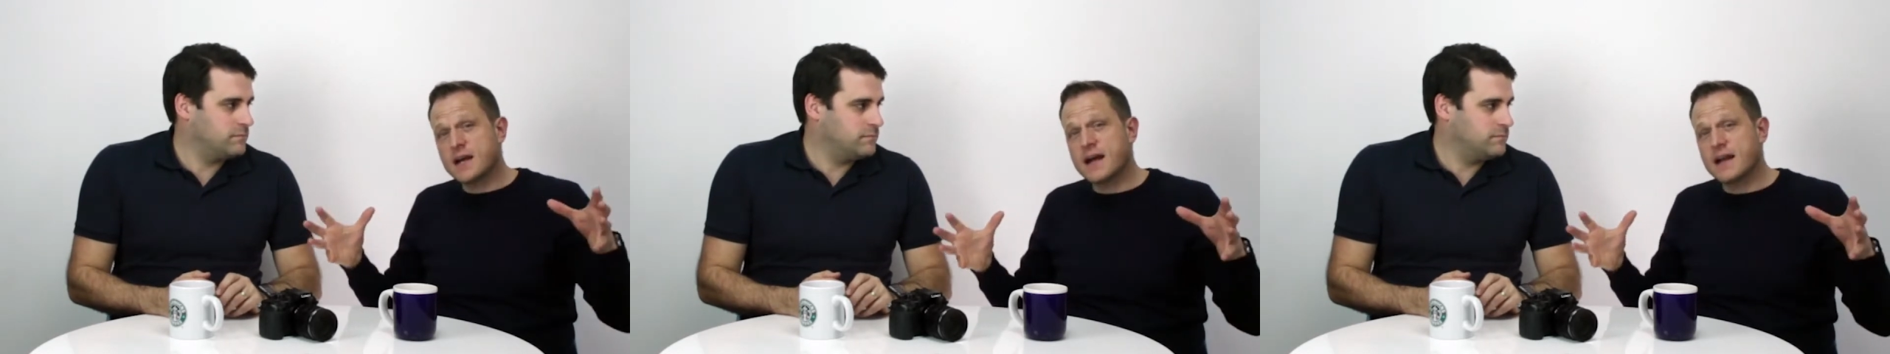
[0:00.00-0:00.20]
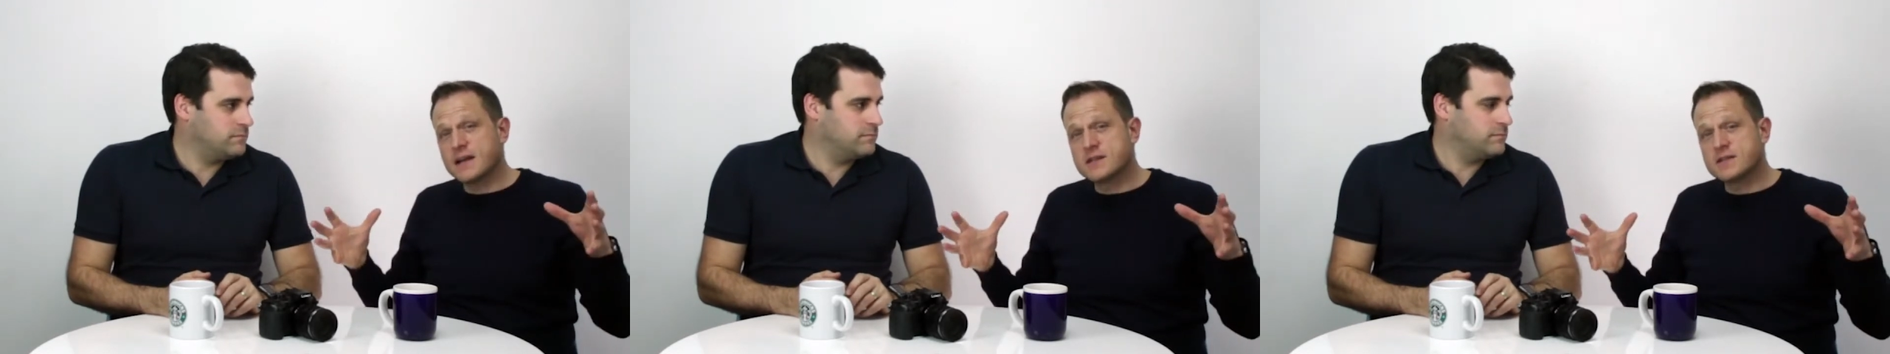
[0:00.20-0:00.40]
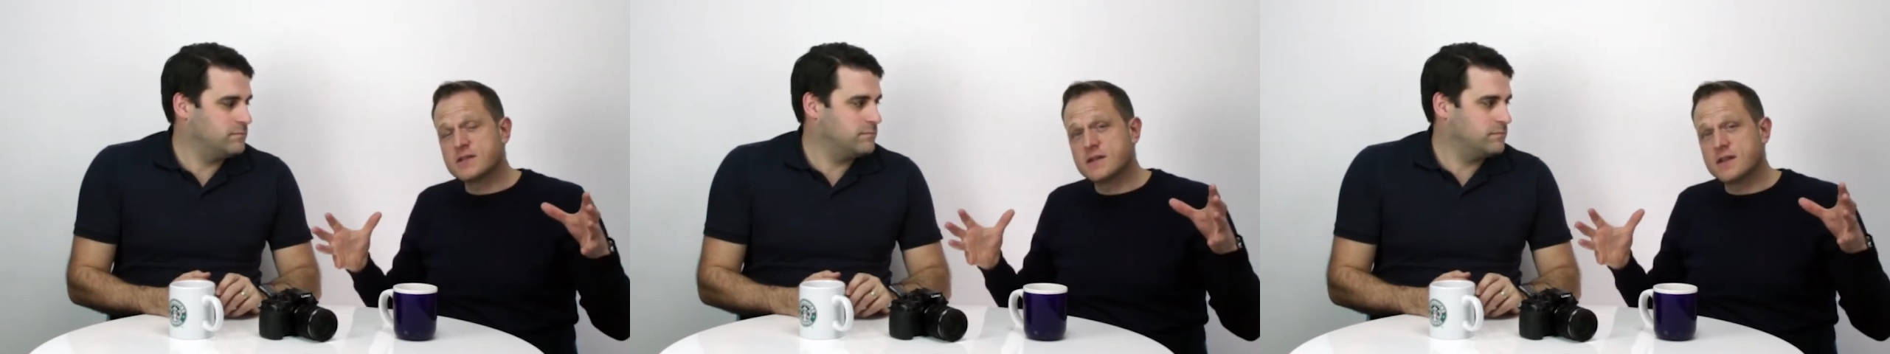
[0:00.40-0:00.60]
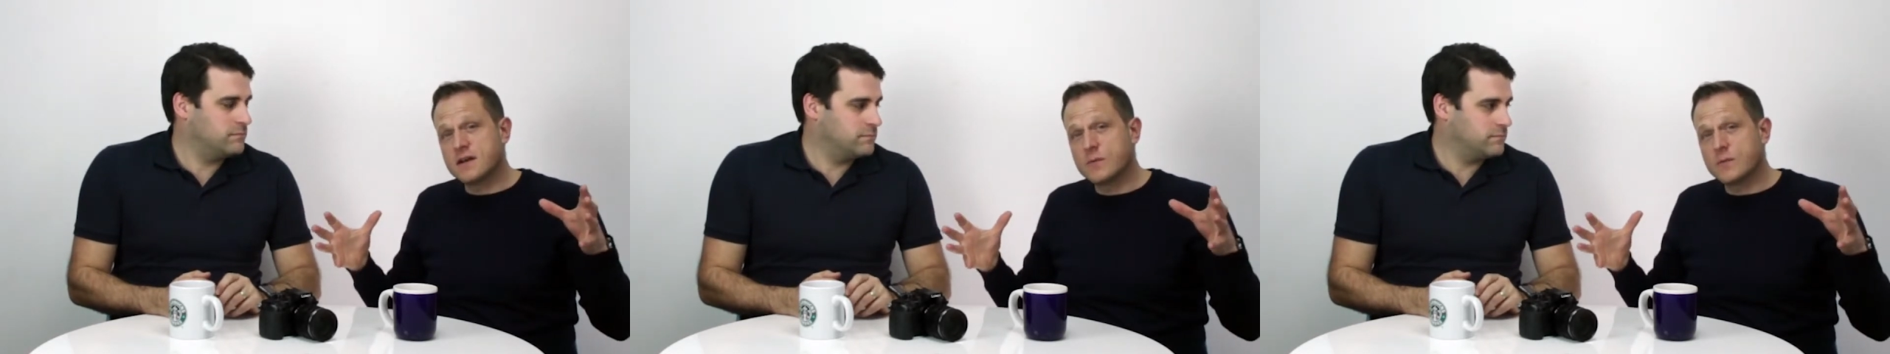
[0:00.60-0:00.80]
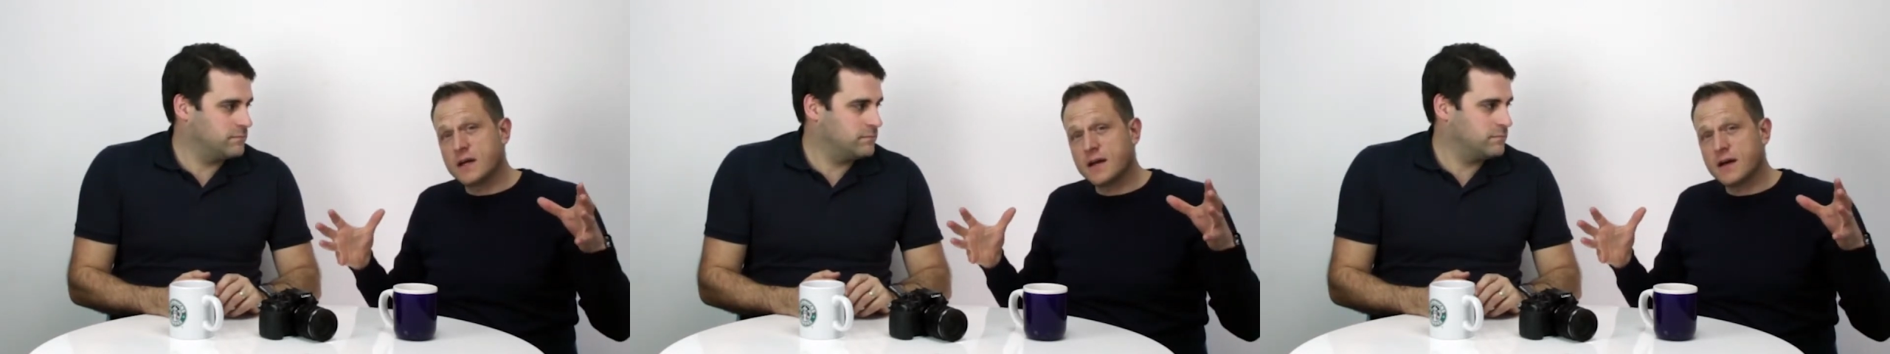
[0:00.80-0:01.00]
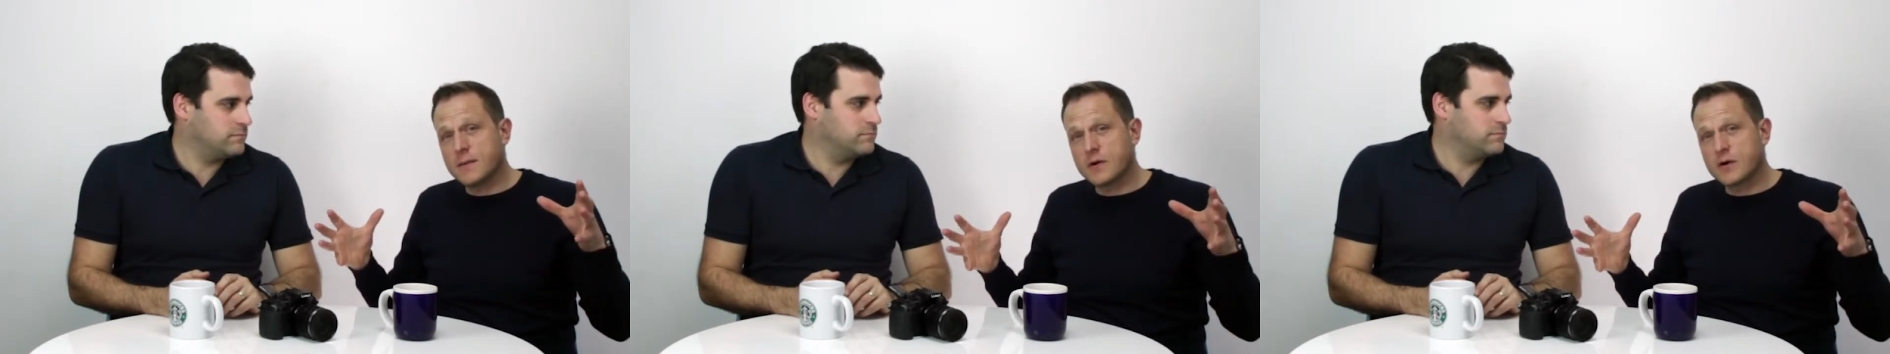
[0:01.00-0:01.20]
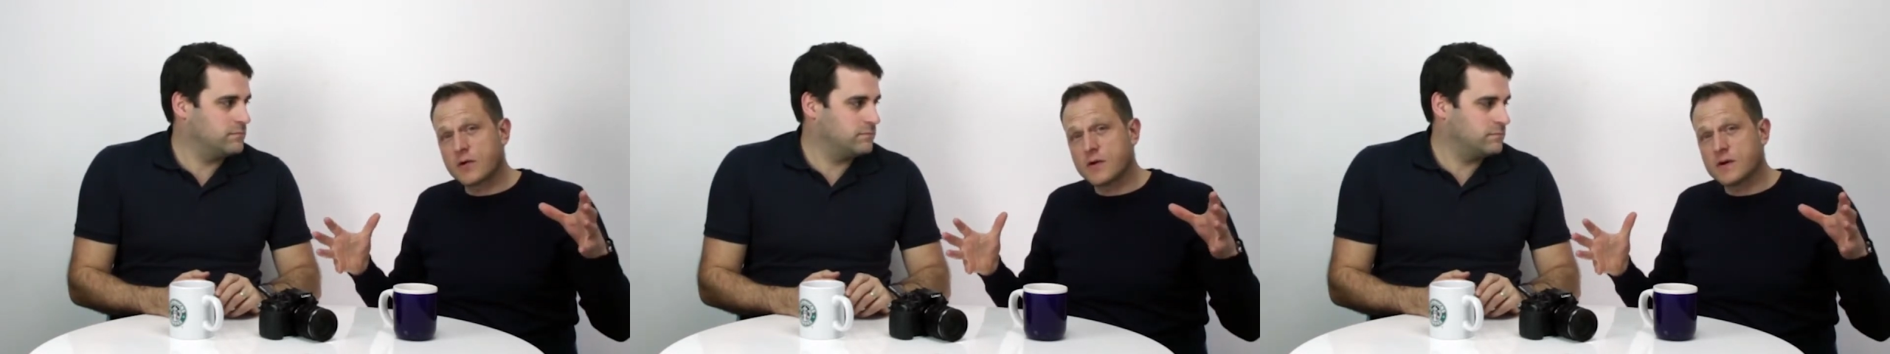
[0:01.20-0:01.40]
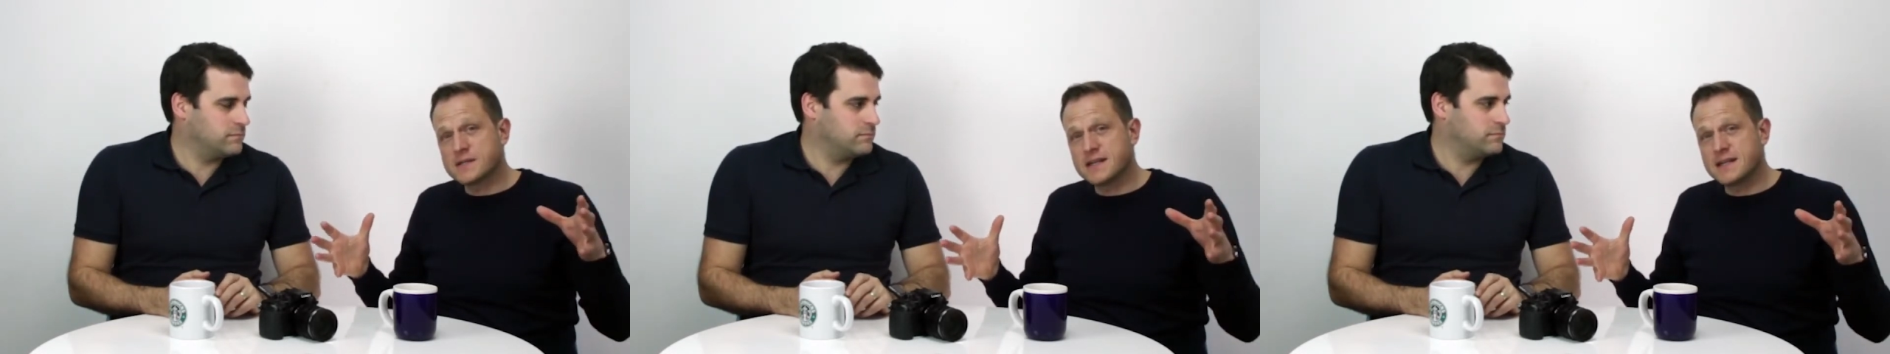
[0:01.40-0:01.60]
Speaker 1: challenge that we come
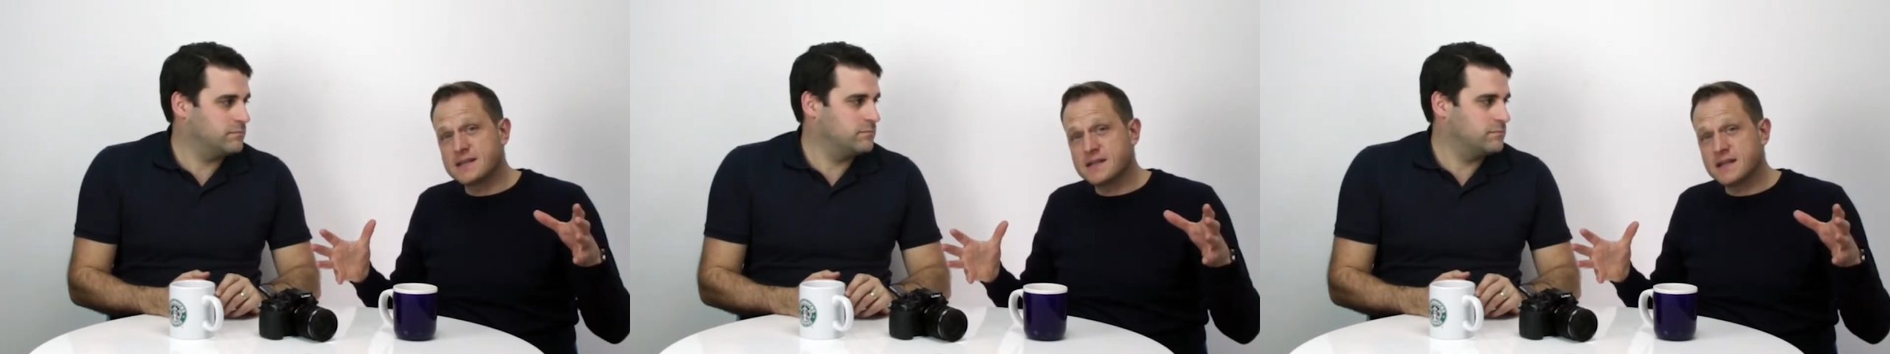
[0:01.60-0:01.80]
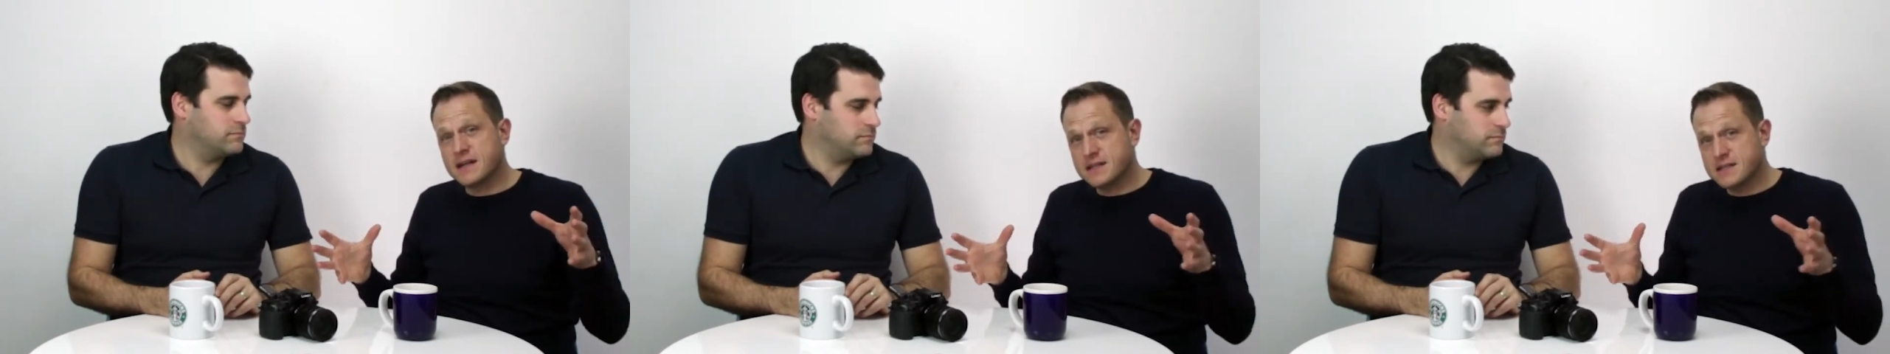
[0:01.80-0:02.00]
across is that